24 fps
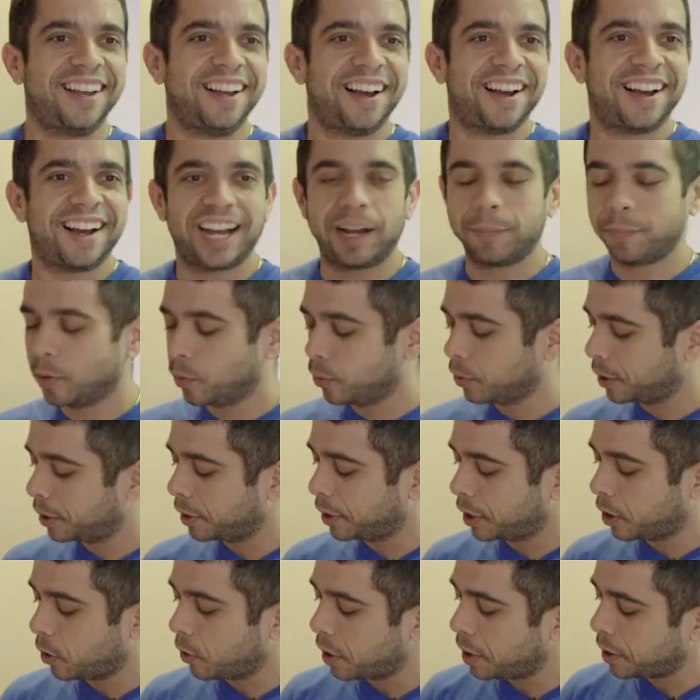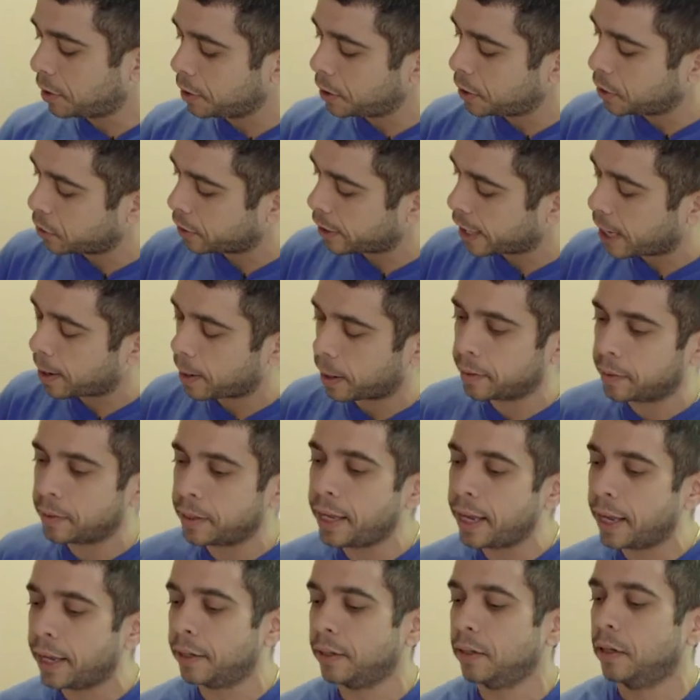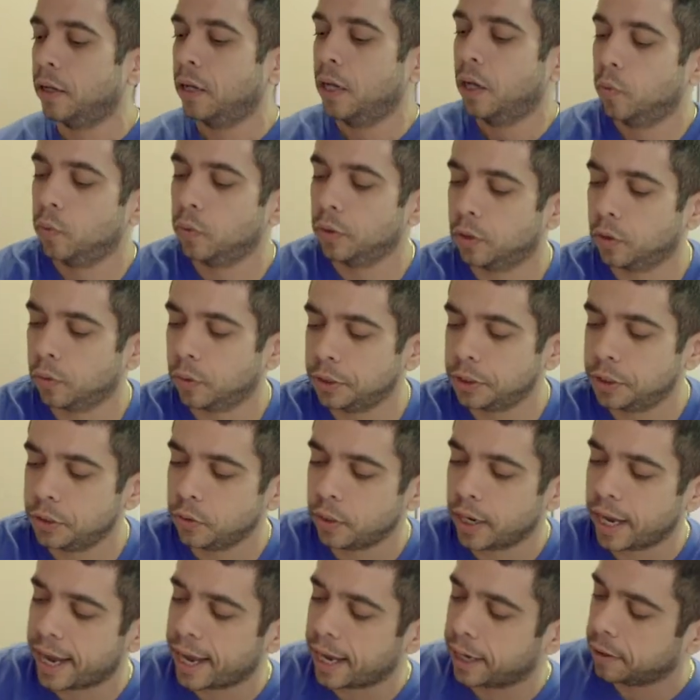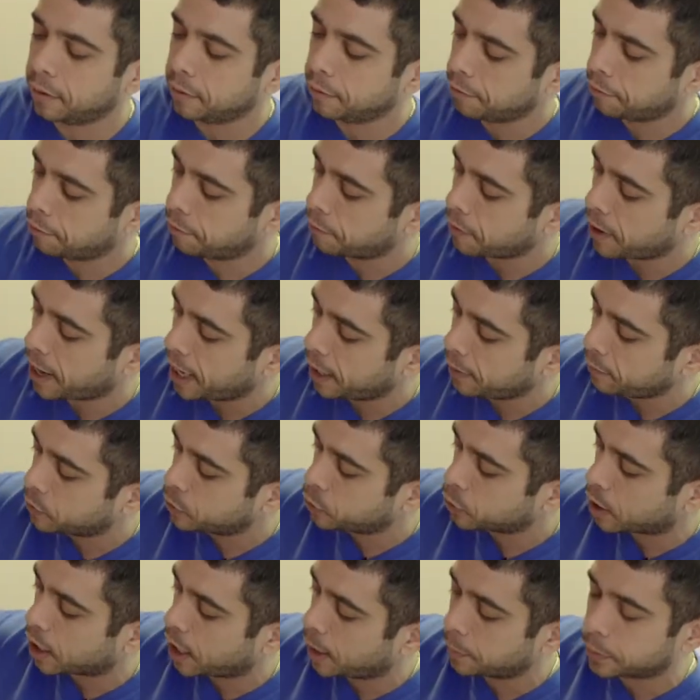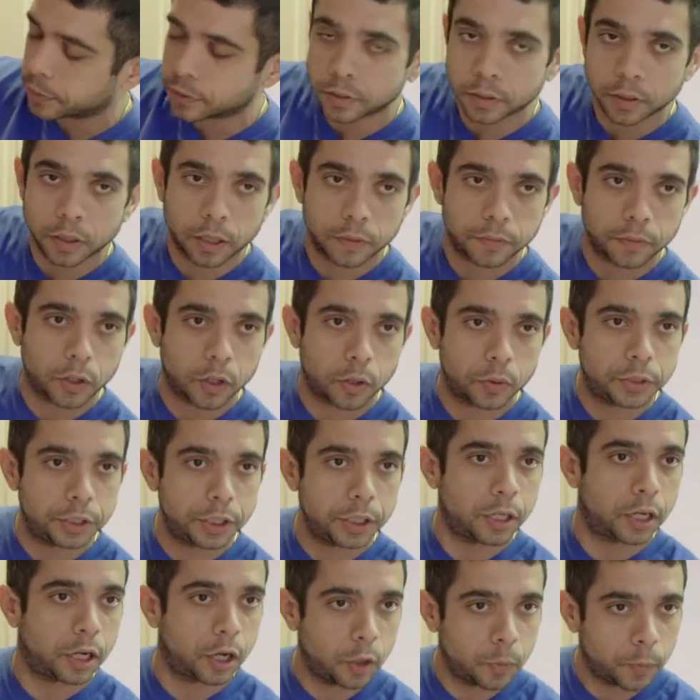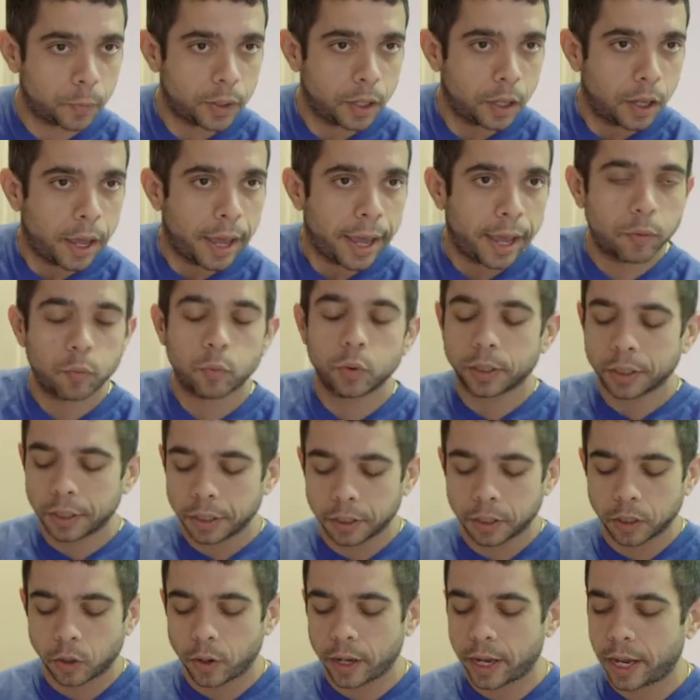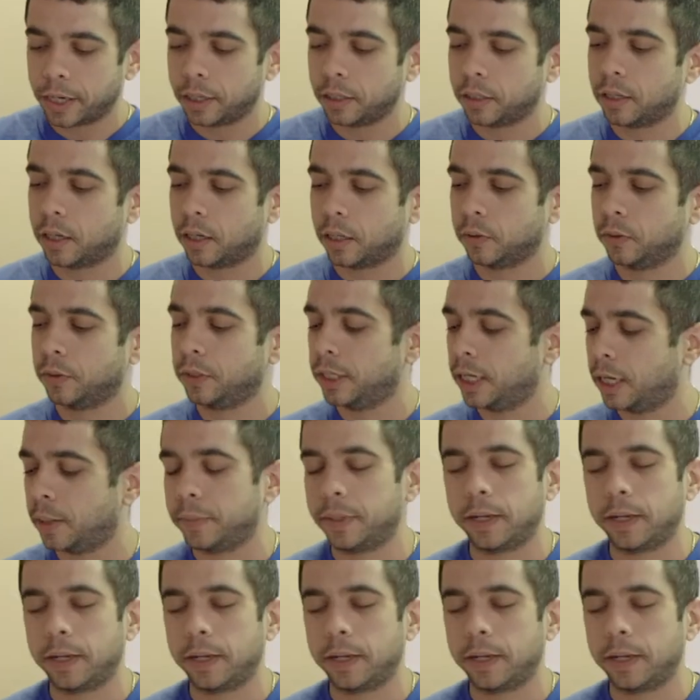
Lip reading: but we're going to go ahead and do that, and then we're going to add 5 drops of OTO, and we're going to go ahead and color it up.